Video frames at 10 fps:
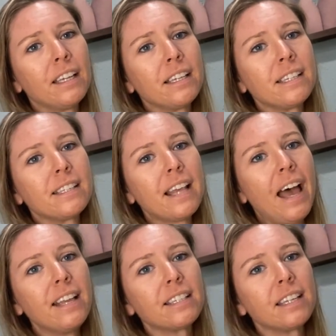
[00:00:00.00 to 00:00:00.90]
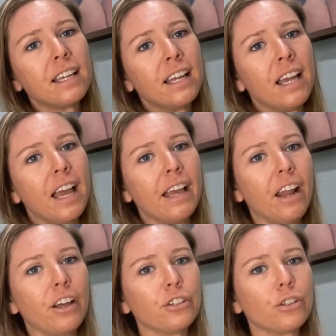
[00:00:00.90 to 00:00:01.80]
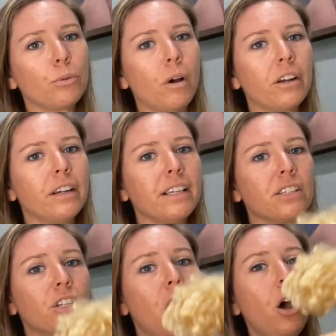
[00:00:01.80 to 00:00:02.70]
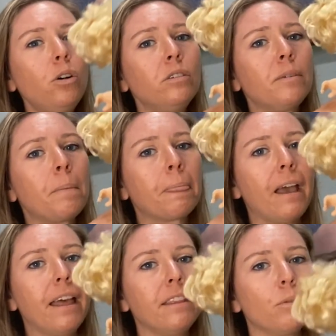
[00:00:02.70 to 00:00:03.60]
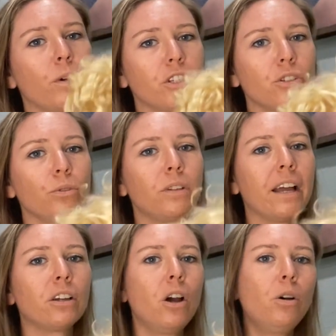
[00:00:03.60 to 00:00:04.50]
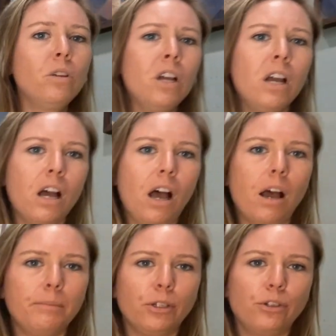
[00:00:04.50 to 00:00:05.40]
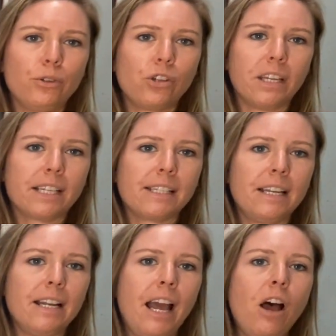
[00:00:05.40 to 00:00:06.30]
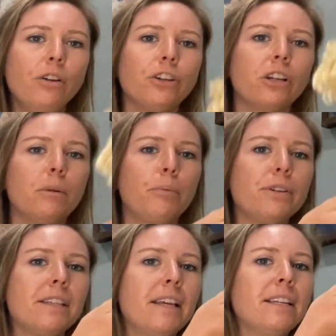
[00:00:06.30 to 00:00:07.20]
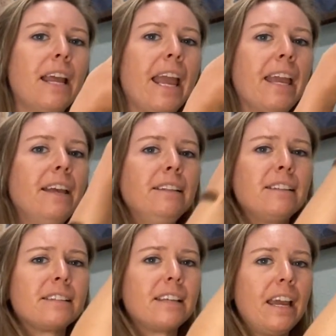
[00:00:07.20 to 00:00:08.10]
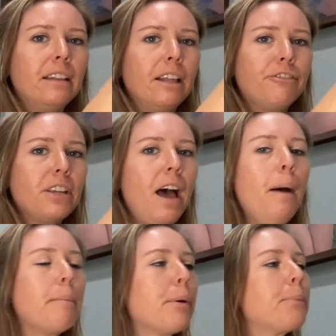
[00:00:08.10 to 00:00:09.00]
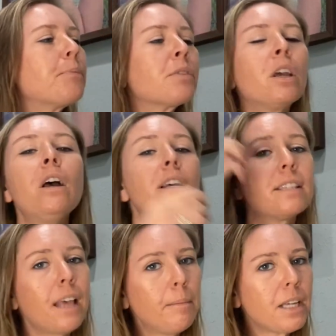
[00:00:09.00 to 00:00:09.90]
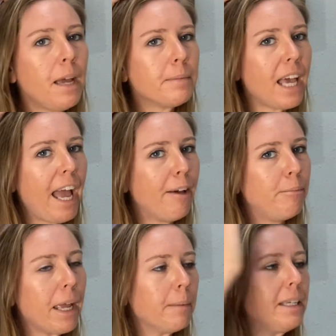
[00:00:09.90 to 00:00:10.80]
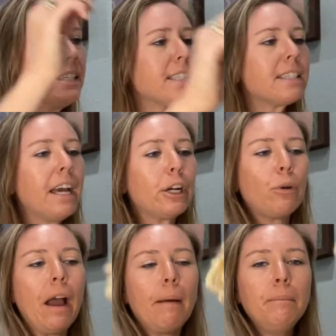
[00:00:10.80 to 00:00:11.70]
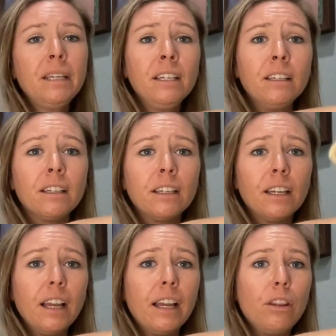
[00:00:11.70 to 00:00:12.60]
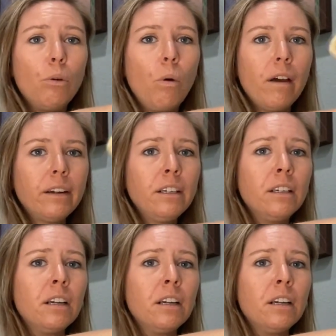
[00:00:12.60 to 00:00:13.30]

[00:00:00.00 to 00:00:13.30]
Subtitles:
set, and under the water is go. And then once you let go, you're usually extended out. You're gonna present hands and lift up. Sometimes I have babies that grab me in the water